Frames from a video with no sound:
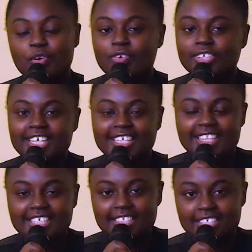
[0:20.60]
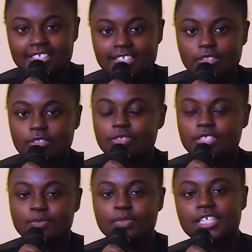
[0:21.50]
Online. This is Youth
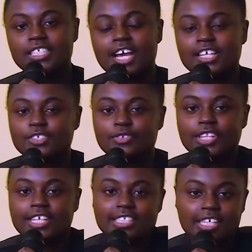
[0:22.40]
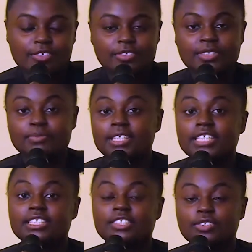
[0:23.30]
Split, a show that tackles
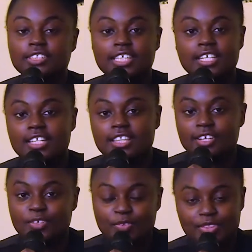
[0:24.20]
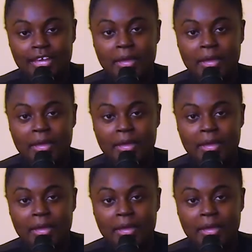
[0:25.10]
matters concerning the youth,